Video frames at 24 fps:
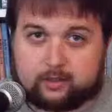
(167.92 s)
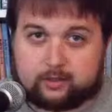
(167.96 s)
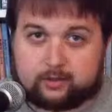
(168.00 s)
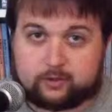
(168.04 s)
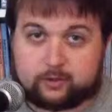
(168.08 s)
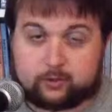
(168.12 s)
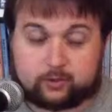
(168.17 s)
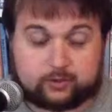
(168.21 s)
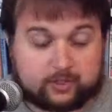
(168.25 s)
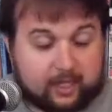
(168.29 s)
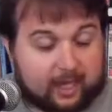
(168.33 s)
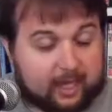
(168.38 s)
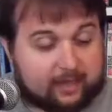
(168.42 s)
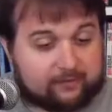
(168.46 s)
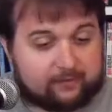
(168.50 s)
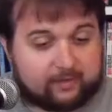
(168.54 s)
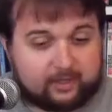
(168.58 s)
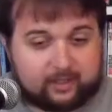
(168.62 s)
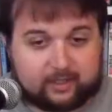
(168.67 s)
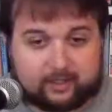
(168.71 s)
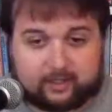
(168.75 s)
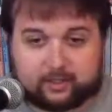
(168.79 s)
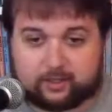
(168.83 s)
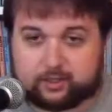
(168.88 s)
So dive
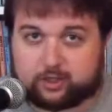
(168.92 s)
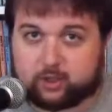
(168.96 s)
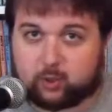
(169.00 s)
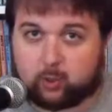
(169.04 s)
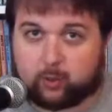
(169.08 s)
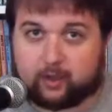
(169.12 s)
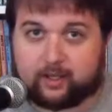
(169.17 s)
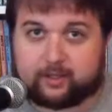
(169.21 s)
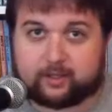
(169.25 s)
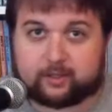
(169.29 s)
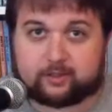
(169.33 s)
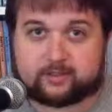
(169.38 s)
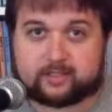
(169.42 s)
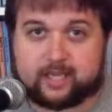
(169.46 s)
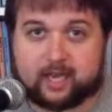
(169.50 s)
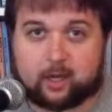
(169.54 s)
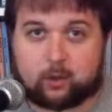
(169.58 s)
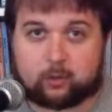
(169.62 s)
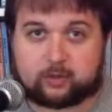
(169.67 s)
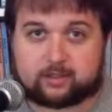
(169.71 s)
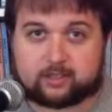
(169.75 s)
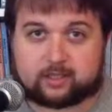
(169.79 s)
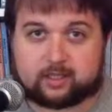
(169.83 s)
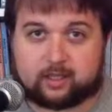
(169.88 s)
in, enjoy. There's
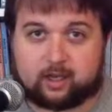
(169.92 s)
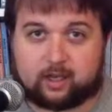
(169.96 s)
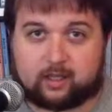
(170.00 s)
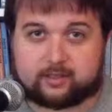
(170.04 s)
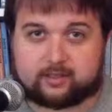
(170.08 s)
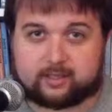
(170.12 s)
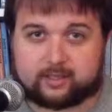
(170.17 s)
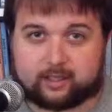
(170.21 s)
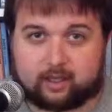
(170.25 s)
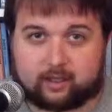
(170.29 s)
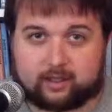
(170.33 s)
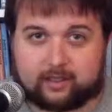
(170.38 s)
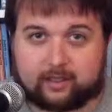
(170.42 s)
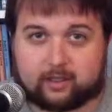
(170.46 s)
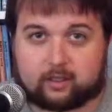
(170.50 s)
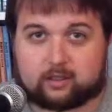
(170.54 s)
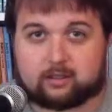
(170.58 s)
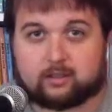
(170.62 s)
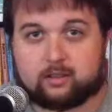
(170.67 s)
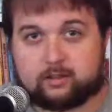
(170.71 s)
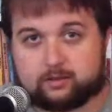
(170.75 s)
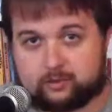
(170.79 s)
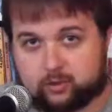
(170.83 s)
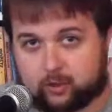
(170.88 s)
hours of content on
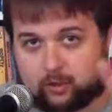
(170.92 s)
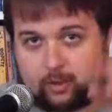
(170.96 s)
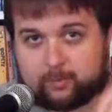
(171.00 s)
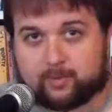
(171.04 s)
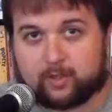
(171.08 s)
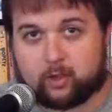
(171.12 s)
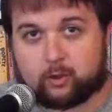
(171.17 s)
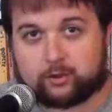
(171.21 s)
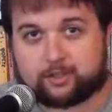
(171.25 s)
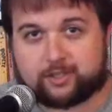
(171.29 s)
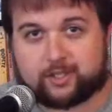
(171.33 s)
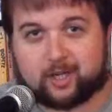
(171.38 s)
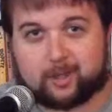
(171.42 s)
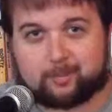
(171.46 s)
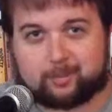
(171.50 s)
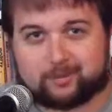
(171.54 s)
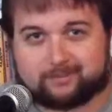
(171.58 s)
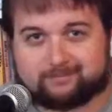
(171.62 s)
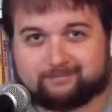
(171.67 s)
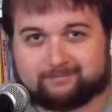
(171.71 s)
here. Don't let me hold you up.